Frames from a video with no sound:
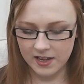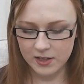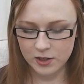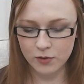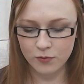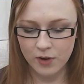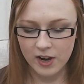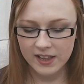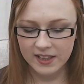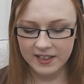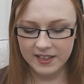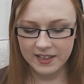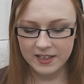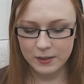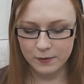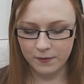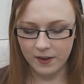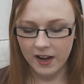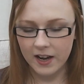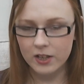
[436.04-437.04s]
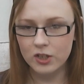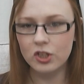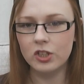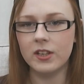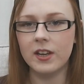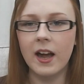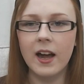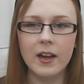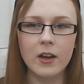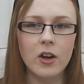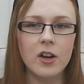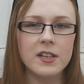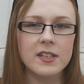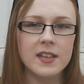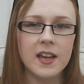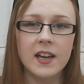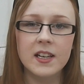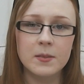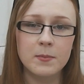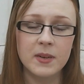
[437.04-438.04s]
It's a really nice fit actually. I got a
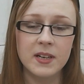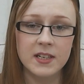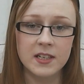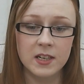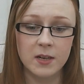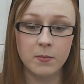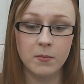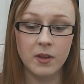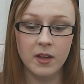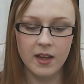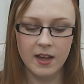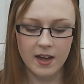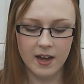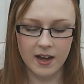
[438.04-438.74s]
size medium